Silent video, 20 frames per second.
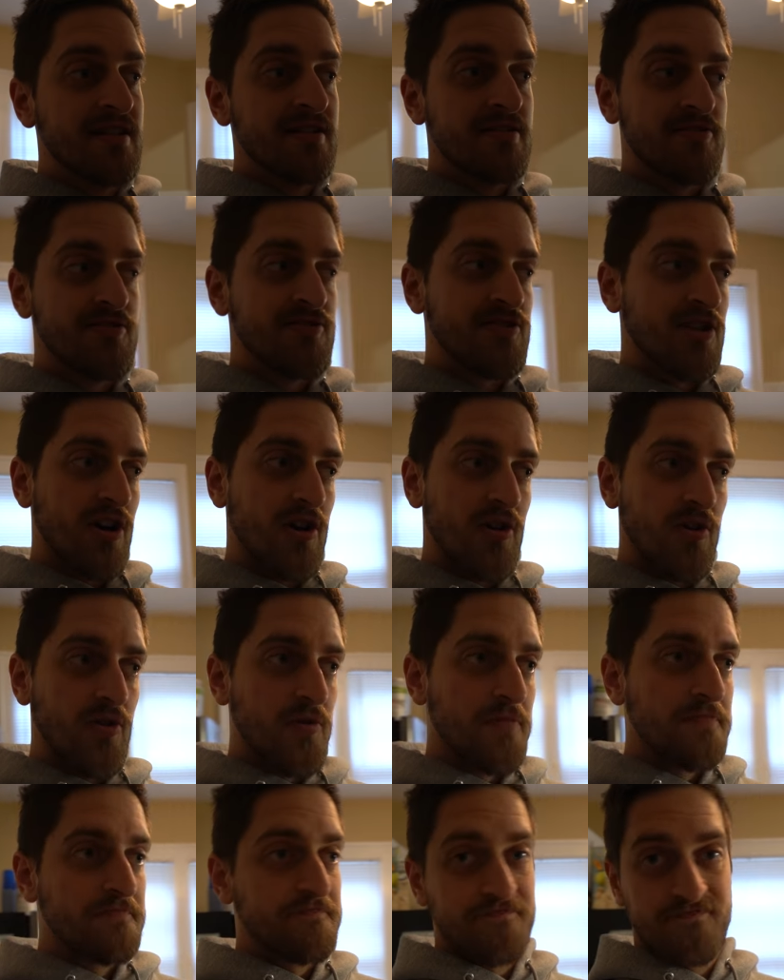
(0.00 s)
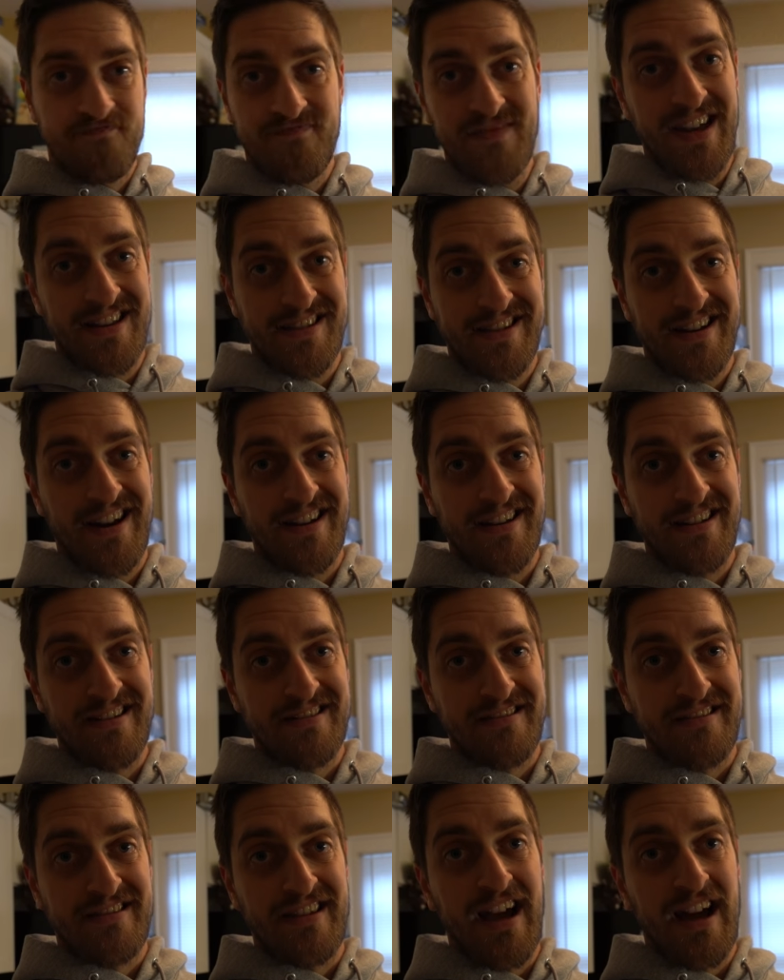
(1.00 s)
So it's kind
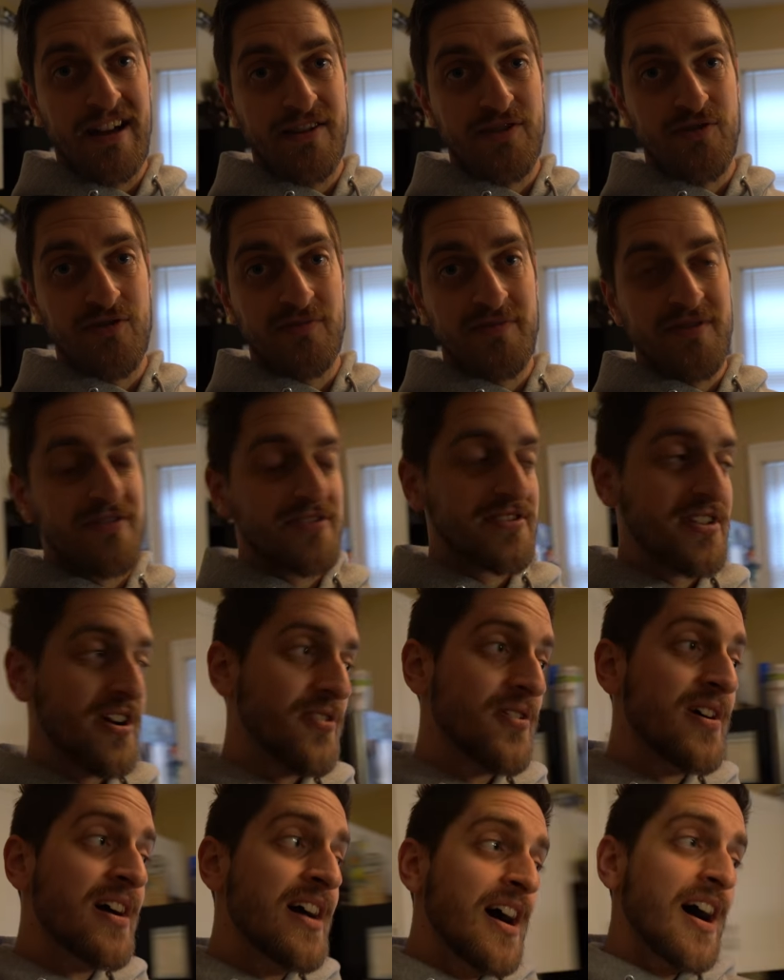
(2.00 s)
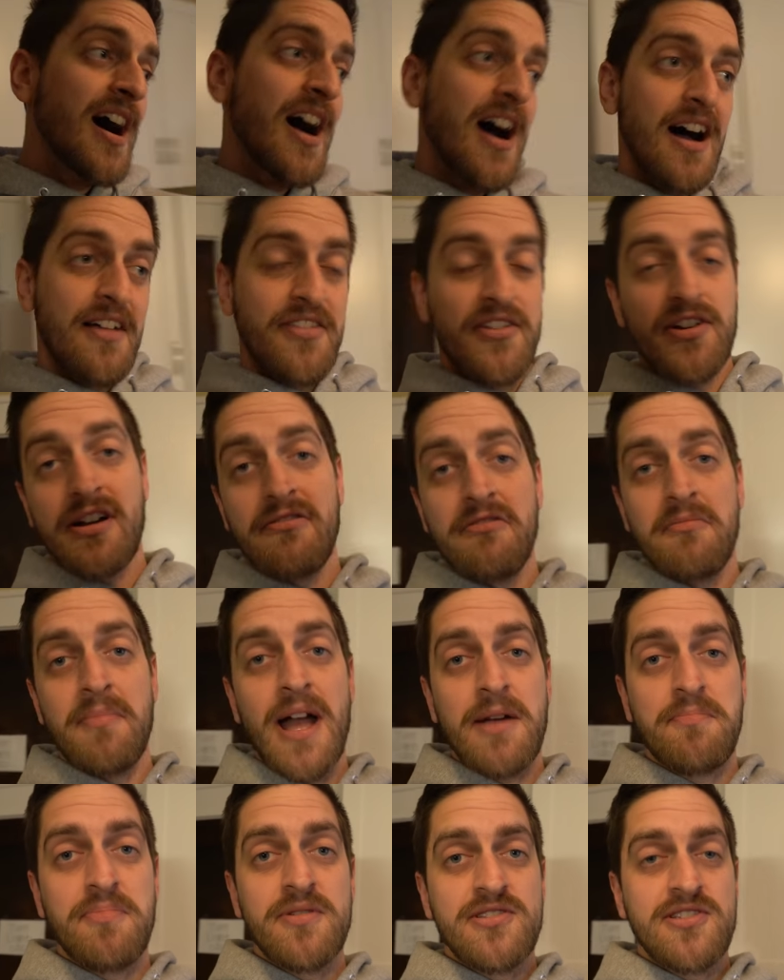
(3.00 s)
of not doable. So uh, they're coming
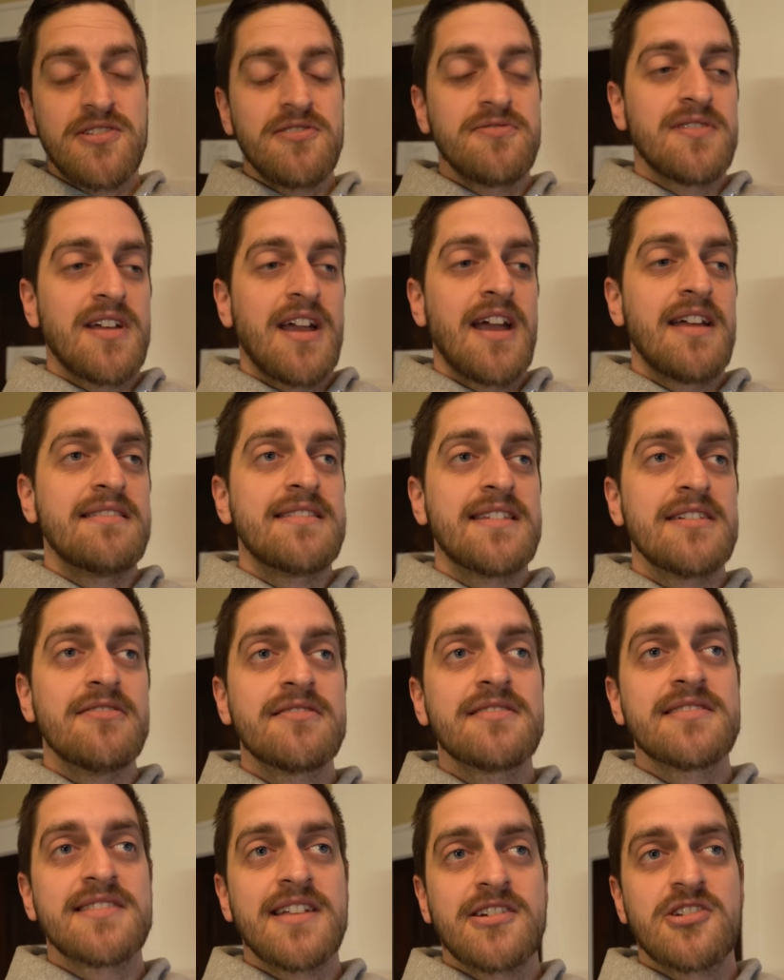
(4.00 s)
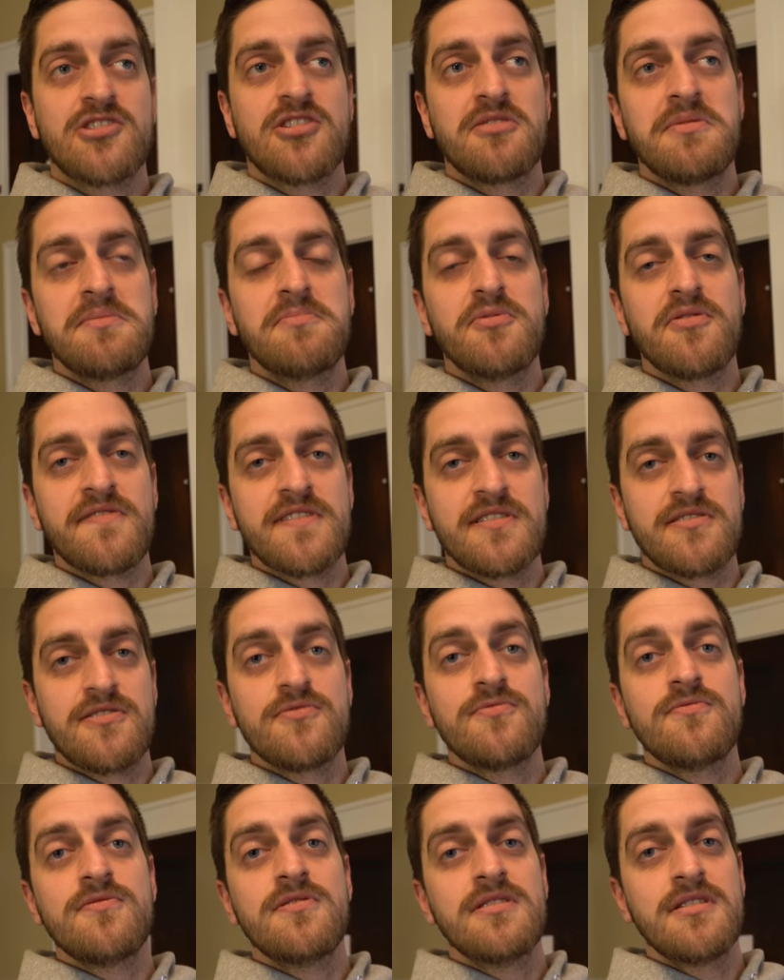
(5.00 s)
back pretty soon, and Dylan is actually going to be moving
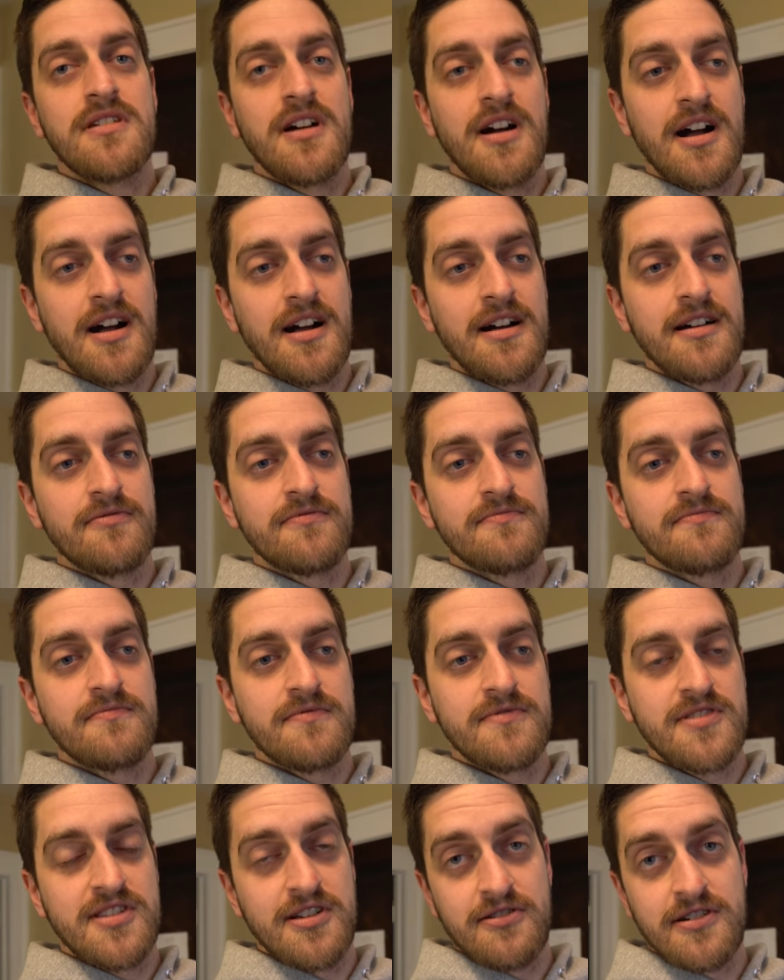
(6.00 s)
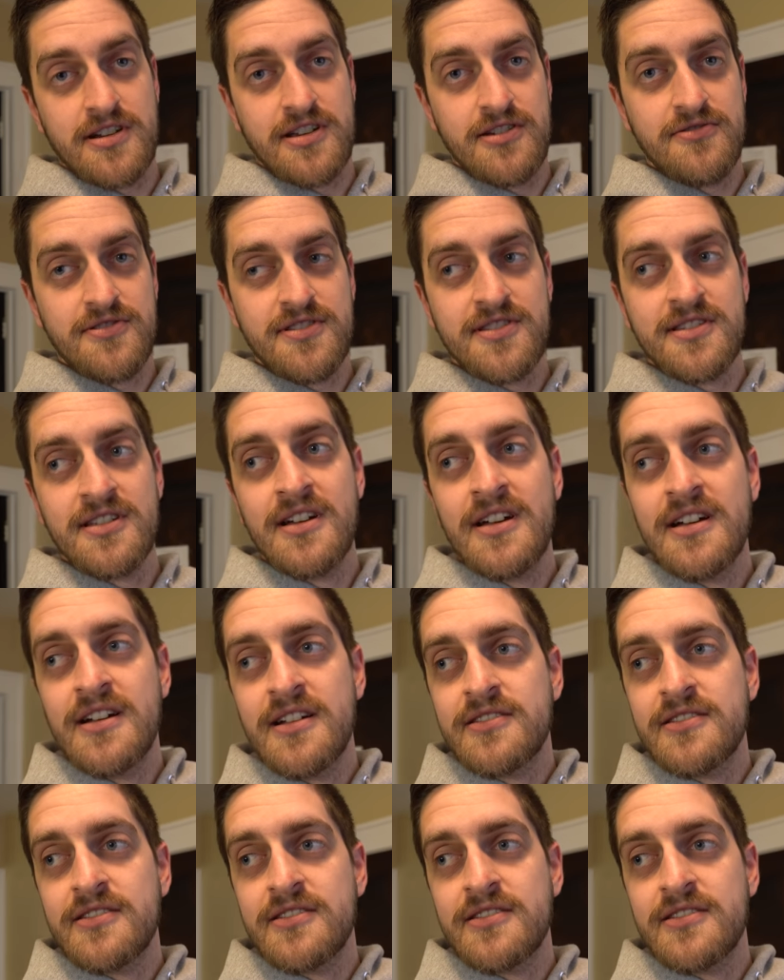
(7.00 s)
to uh, Syracuse.